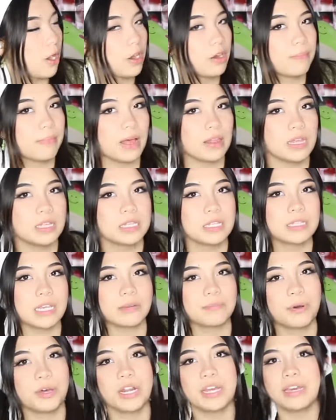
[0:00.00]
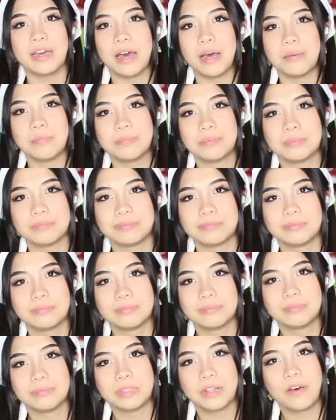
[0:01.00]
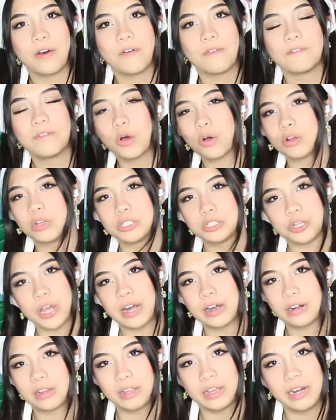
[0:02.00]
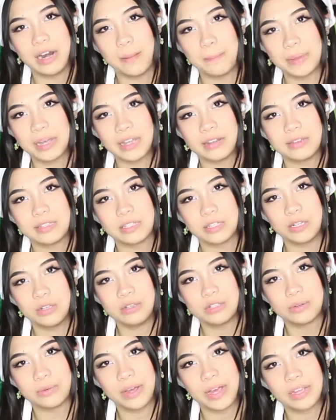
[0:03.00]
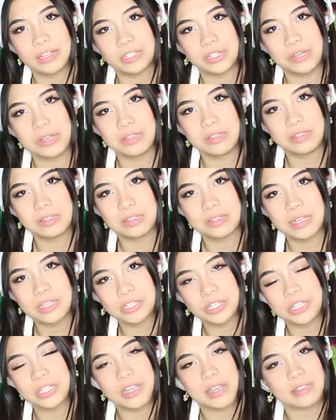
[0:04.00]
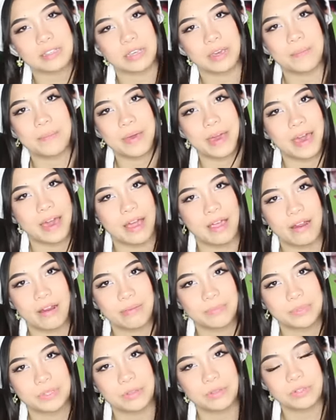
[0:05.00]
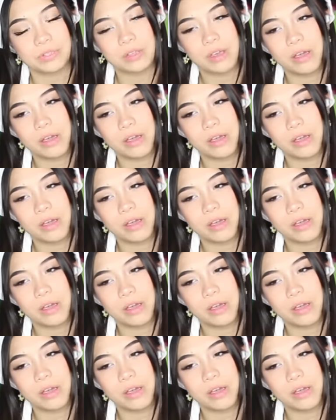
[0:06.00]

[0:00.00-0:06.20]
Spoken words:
the Bard and Bellas. It's like putting up Vocal Adrenaline up against the New Directions. It just doesn't compare. I'm so